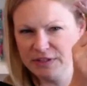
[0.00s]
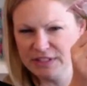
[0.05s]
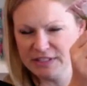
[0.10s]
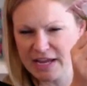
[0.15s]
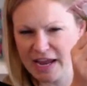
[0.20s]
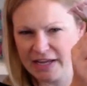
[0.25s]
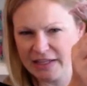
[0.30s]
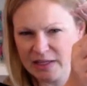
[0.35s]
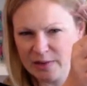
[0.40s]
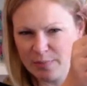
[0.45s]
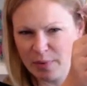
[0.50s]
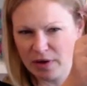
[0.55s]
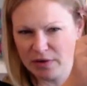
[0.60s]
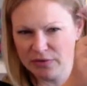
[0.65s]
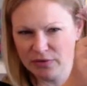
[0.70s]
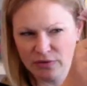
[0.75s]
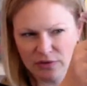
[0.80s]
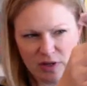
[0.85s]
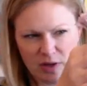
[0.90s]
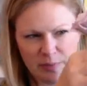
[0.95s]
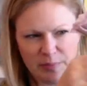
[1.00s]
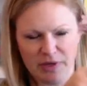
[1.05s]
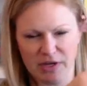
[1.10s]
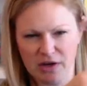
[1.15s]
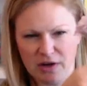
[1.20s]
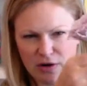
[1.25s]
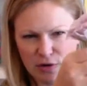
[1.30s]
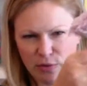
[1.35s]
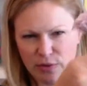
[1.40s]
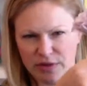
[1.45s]
tightly bundled up
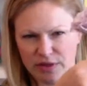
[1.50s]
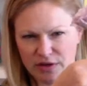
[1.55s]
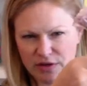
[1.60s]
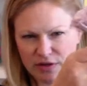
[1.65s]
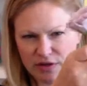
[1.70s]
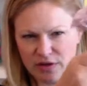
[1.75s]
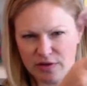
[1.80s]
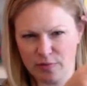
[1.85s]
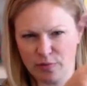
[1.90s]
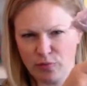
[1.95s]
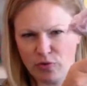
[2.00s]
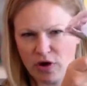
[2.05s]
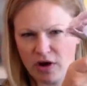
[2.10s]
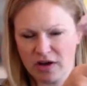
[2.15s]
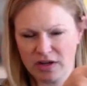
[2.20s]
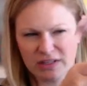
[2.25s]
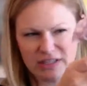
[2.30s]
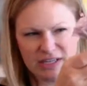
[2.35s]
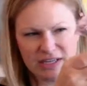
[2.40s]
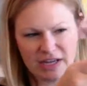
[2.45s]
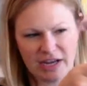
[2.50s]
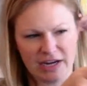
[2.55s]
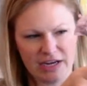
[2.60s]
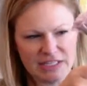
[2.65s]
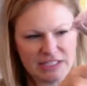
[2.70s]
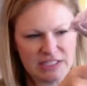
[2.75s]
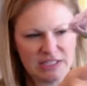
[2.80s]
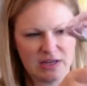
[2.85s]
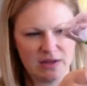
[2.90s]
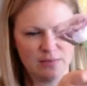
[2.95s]
here with their broccoli kind of
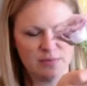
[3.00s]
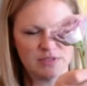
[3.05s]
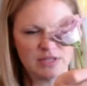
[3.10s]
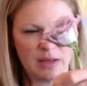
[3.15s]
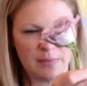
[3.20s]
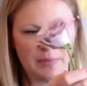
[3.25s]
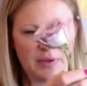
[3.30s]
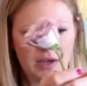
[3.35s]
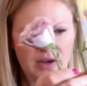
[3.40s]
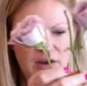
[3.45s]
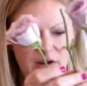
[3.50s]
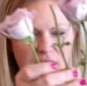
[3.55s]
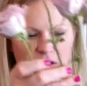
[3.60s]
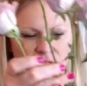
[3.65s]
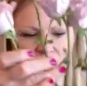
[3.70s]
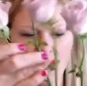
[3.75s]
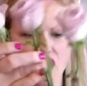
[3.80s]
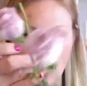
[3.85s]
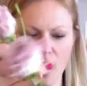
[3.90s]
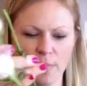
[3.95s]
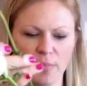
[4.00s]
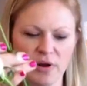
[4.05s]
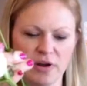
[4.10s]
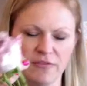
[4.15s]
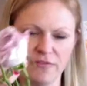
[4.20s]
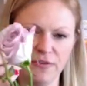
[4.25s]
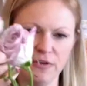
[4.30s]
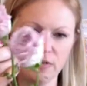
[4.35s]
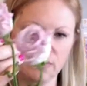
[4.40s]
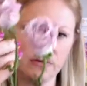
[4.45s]
stems up here, but
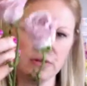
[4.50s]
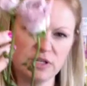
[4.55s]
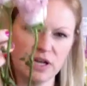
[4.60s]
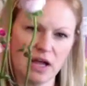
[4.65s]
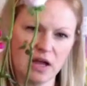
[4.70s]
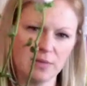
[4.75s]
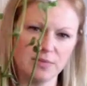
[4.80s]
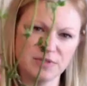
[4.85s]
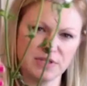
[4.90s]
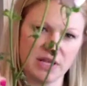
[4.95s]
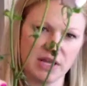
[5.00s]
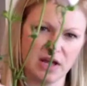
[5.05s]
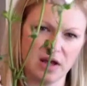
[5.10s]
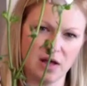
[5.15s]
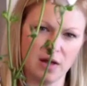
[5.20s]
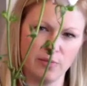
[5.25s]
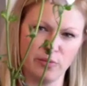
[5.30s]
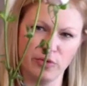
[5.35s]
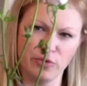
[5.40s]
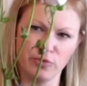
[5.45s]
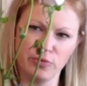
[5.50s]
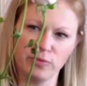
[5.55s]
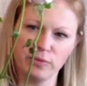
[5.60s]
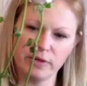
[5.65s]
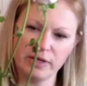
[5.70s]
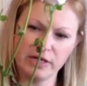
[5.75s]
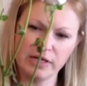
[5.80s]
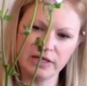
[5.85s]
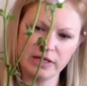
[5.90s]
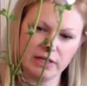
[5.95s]
a few times they come with
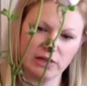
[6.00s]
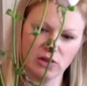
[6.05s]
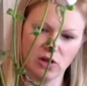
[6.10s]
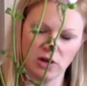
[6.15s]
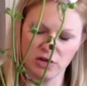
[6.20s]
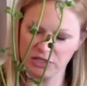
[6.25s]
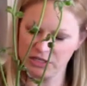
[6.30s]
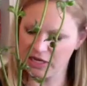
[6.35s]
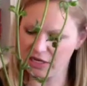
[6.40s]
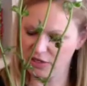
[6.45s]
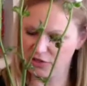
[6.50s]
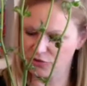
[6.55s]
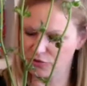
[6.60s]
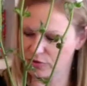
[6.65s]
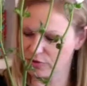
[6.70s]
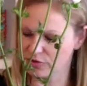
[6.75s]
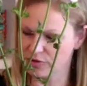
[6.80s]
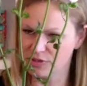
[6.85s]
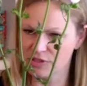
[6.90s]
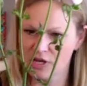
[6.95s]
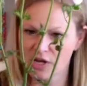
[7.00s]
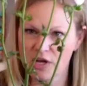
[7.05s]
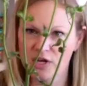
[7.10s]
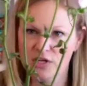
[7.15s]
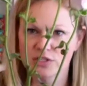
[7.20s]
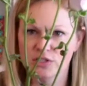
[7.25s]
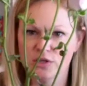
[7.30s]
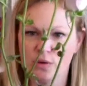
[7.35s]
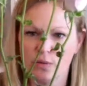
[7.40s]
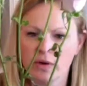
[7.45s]
really long tendrils.
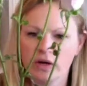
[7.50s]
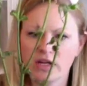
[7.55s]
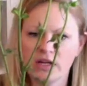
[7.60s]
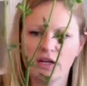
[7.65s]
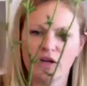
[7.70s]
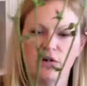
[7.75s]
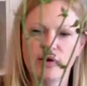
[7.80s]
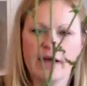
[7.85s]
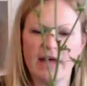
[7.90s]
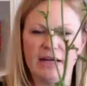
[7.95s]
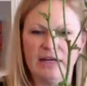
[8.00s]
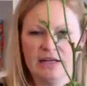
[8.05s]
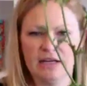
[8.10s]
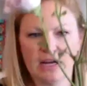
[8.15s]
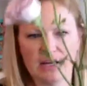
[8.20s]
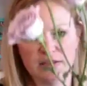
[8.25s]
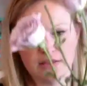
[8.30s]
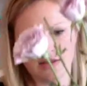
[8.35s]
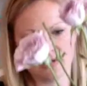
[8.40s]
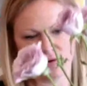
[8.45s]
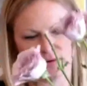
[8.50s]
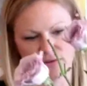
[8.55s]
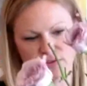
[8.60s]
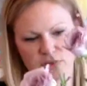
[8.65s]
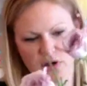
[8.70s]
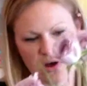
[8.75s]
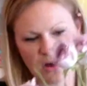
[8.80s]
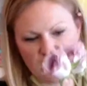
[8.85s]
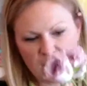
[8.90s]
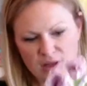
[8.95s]
So we're going to go ahead and cut those
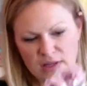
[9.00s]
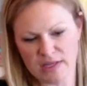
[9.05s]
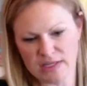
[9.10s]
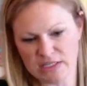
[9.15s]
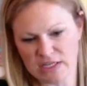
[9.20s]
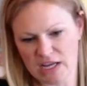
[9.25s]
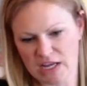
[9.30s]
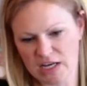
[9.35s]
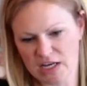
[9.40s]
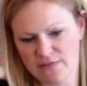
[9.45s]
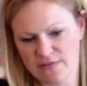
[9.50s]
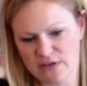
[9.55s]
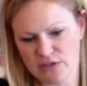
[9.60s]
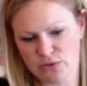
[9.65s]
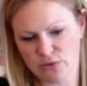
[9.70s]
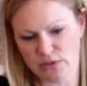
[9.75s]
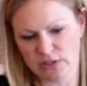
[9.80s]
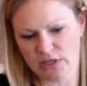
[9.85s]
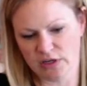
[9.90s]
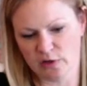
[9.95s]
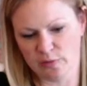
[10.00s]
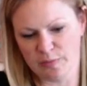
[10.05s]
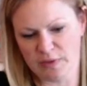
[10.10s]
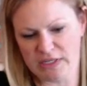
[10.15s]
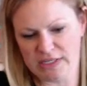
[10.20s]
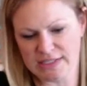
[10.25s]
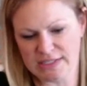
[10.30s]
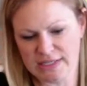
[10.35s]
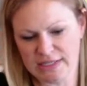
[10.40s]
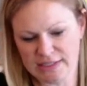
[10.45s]
all into individual little
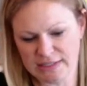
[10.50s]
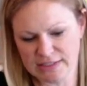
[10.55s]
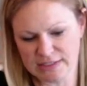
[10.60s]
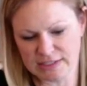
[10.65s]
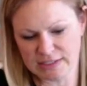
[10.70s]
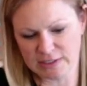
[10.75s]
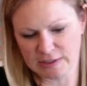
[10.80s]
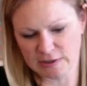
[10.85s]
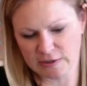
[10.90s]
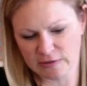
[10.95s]
pieces,